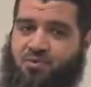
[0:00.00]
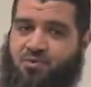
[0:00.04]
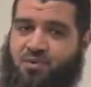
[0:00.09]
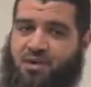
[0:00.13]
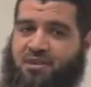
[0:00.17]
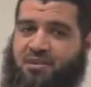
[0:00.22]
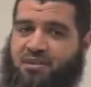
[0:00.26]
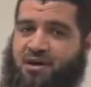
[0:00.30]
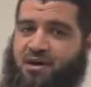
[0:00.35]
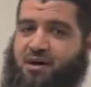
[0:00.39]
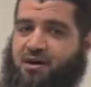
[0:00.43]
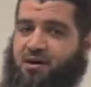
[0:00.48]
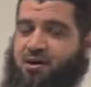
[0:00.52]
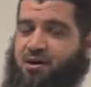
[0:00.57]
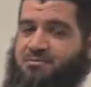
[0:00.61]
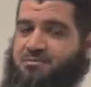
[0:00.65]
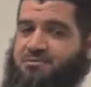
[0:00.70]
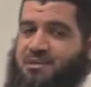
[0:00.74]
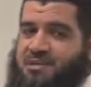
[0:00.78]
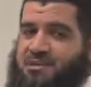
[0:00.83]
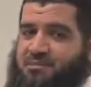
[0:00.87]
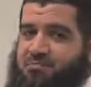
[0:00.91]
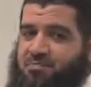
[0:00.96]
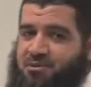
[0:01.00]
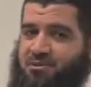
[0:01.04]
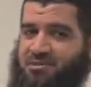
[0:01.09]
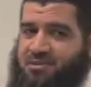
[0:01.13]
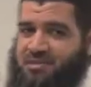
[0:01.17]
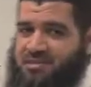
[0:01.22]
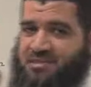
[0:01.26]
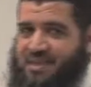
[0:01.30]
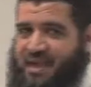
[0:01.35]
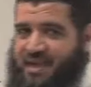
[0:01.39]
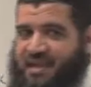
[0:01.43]
when the object
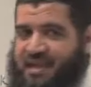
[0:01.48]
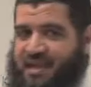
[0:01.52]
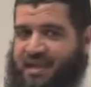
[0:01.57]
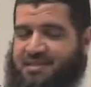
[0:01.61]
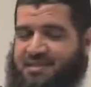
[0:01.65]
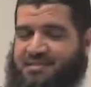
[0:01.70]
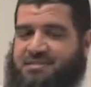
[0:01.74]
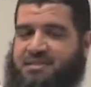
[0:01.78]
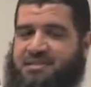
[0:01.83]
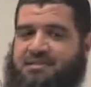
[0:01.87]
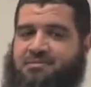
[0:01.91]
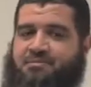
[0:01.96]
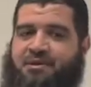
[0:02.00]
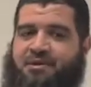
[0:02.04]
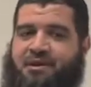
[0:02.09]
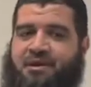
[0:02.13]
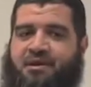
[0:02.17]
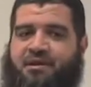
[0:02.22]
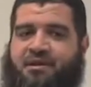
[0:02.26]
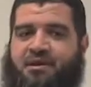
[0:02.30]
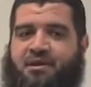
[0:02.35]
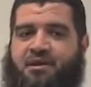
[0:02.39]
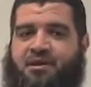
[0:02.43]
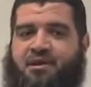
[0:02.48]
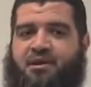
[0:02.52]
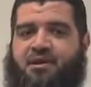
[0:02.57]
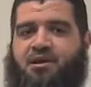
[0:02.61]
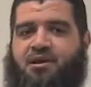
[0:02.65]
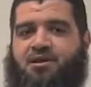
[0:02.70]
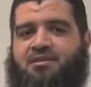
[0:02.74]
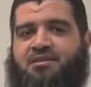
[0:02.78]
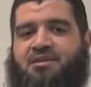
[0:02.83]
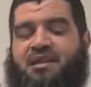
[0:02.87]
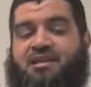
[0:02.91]
pushes against the spring,
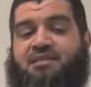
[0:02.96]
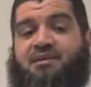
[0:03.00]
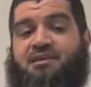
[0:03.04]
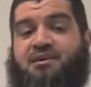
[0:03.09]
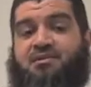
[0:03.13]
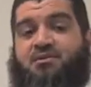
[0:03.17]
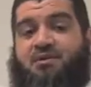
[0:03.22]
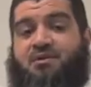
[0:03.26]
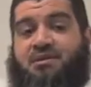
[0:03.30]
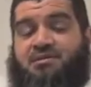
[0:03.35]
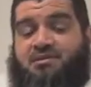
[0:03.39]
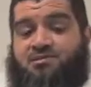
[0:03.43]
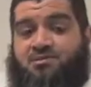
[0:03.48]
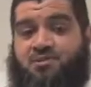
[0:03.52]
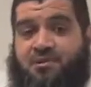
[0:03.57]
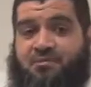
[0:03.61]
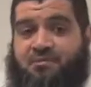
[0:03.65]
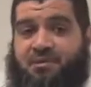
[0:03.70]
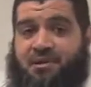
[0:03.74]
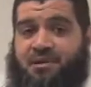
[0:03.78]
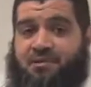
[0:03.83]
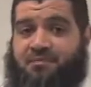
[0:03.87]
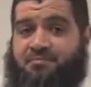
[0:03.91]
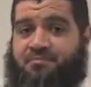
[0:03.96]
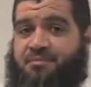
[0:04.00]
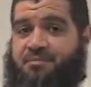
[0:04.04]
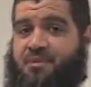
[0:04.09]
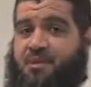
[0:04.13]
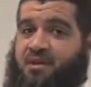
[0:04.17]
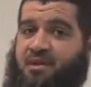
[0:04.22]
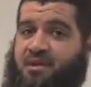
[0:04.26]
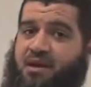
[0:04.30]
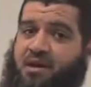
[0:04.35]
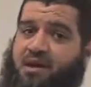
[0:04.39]
delta us will be
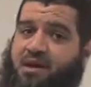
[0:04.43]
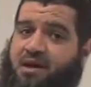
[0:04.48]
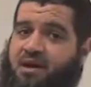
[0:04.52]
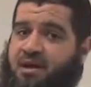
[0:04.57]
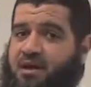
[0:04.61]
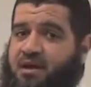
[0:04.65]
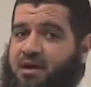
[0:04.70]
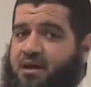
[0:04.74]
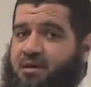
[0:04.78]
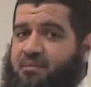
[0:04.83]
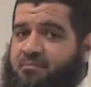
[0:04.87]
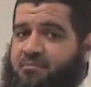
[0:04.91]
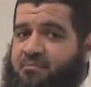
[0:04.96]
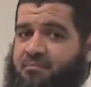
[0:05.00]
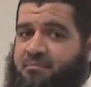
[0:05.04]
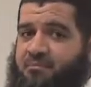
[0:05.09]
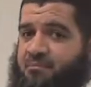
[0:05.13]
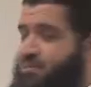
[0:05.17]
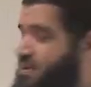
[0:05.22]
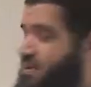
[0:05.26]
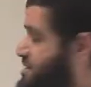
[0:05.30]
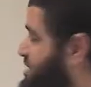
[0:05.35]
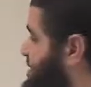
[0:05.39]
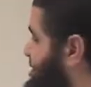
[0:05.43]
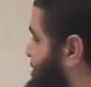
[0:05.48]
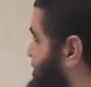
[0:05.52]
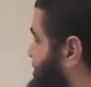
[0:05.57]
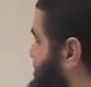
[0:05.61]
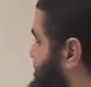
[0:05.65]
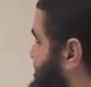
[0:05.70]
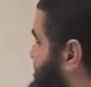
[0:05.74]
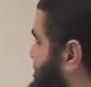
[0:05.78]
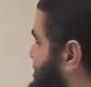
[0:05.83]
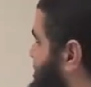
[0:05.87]
uh, positive,
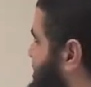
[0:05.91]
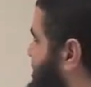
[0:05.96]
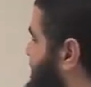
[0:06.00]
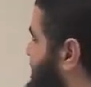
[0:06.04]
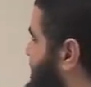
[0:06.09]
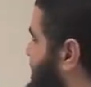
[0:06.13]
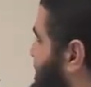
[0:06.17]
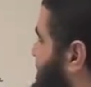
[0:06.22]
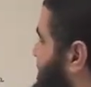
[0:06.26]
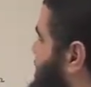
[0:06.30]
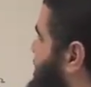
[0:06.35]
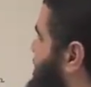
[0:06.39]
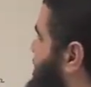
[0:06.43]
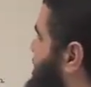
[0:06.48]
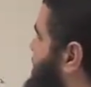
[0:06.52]
okay?